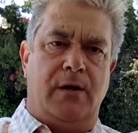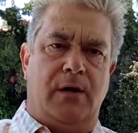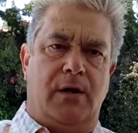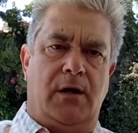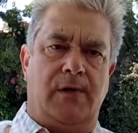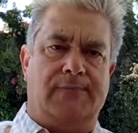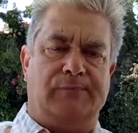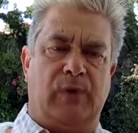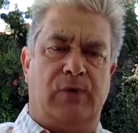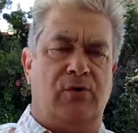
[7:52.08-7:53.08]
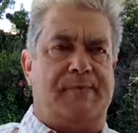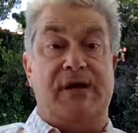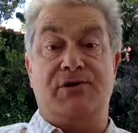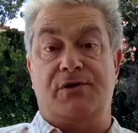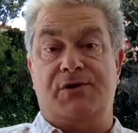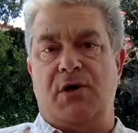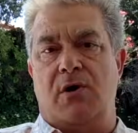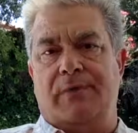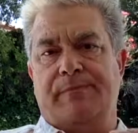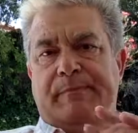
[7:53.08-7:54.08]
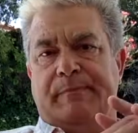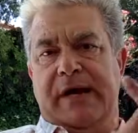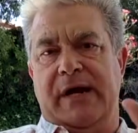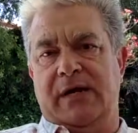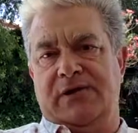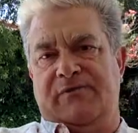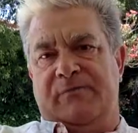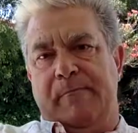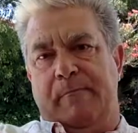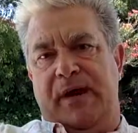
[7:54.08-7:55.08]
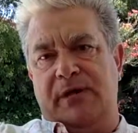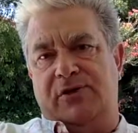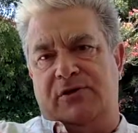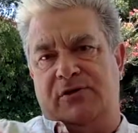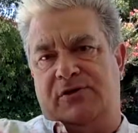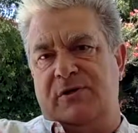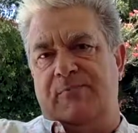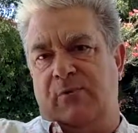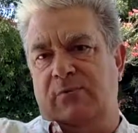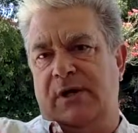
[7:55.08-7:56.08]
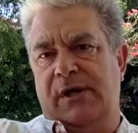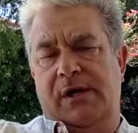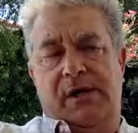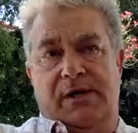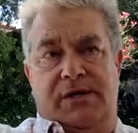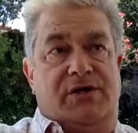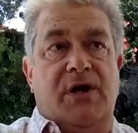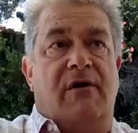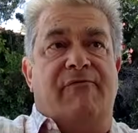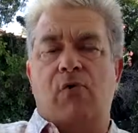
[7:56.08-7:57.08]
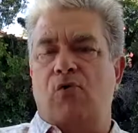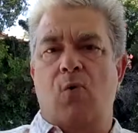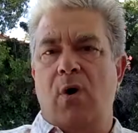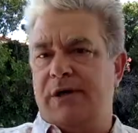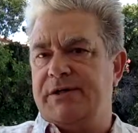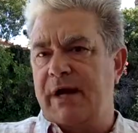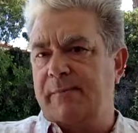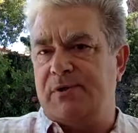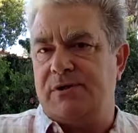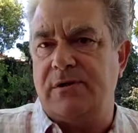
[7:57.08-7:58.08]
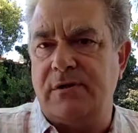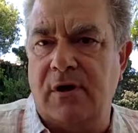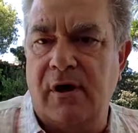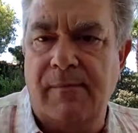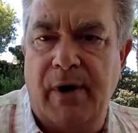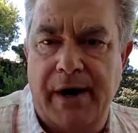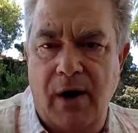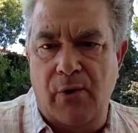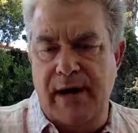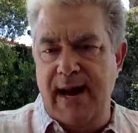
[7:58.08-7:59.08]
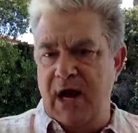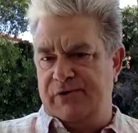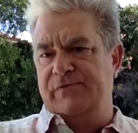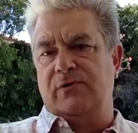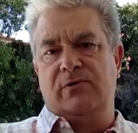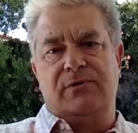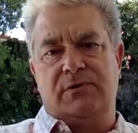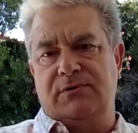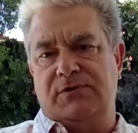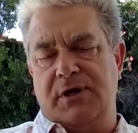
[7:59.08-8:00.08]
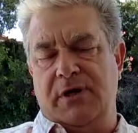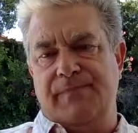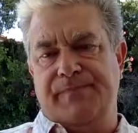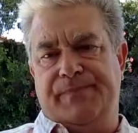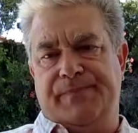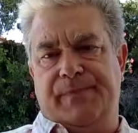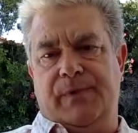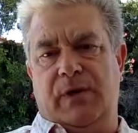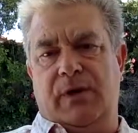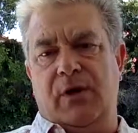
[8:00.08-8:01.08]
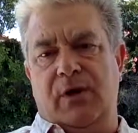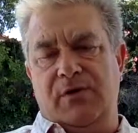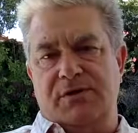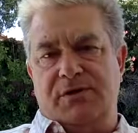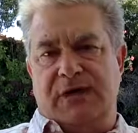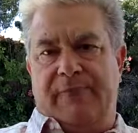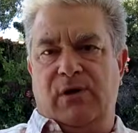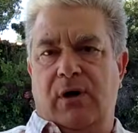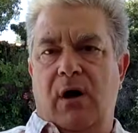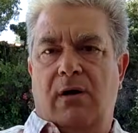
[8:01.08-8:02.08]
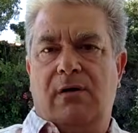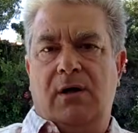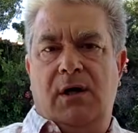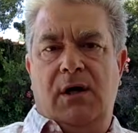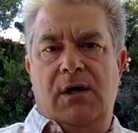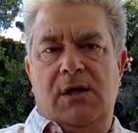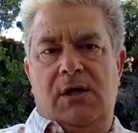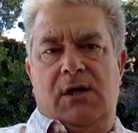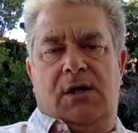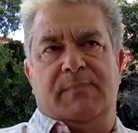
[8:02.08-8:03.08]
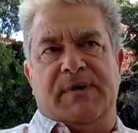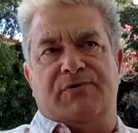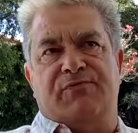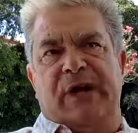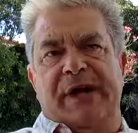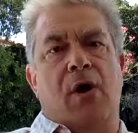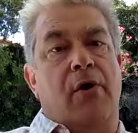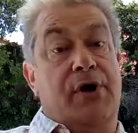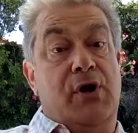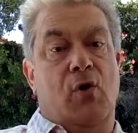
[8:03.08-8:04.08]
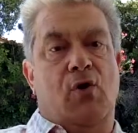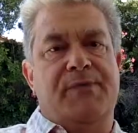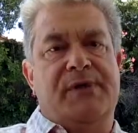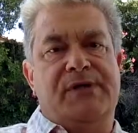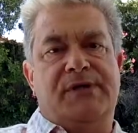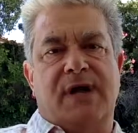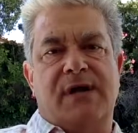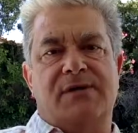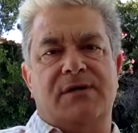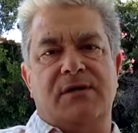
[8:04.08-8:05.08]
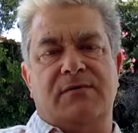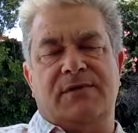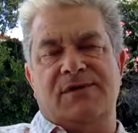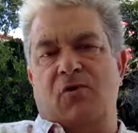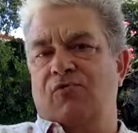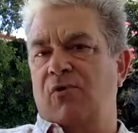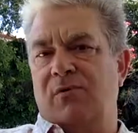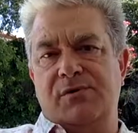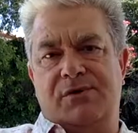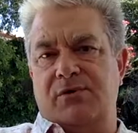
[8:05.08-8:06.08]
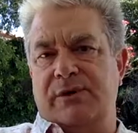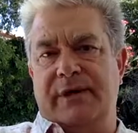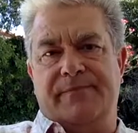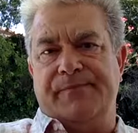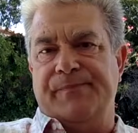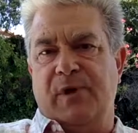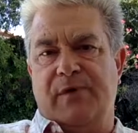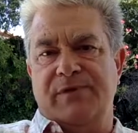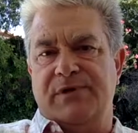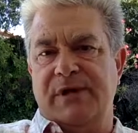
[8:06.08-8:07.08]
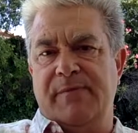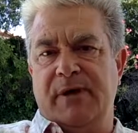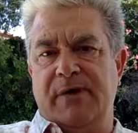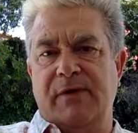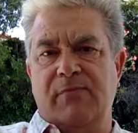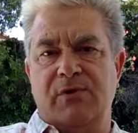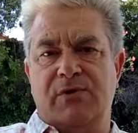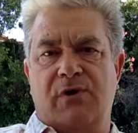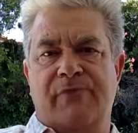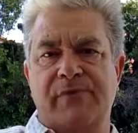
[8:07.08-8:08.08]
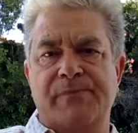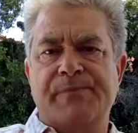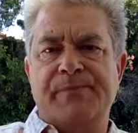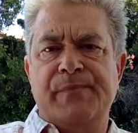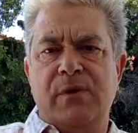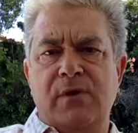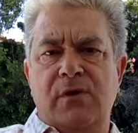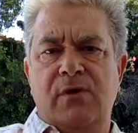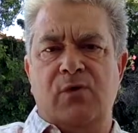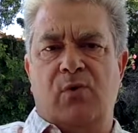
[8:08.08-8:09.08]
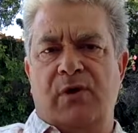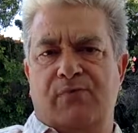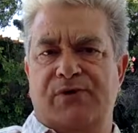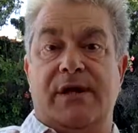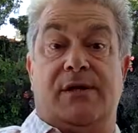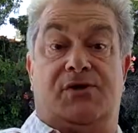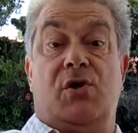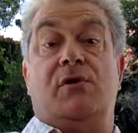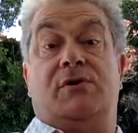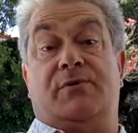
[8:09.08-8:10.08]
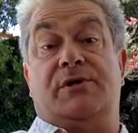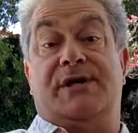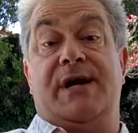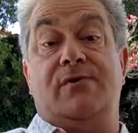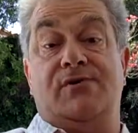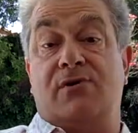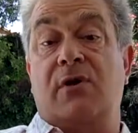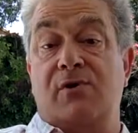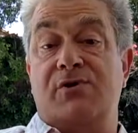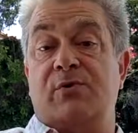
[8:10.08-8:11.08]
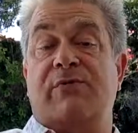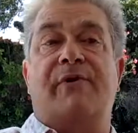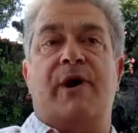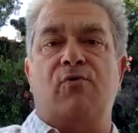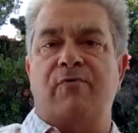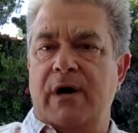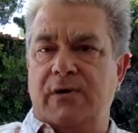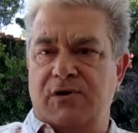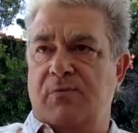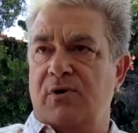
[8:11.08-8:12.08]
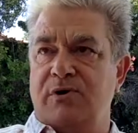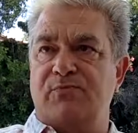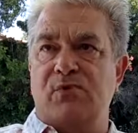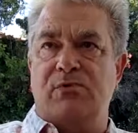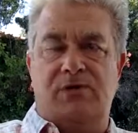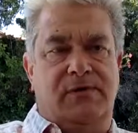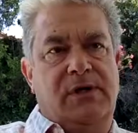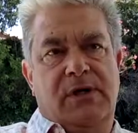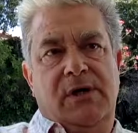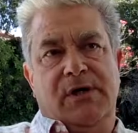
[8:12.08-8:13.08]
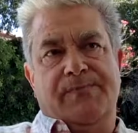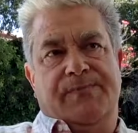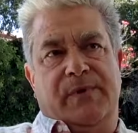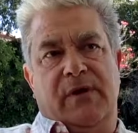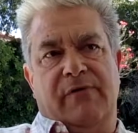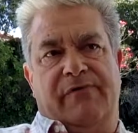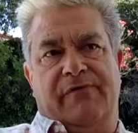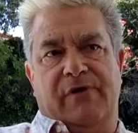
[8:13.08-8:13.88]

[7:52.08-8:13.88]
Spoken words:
Well, it all depends on the song. Big hits have been pitched as simple guitar vocal work tapes. I know in Nashville that you know, has happened a lot, but it's really not the norm these days. There's no rules to it, obviously, but I think most often you'd want to present the song so it sounds as close to a final record as possible, to give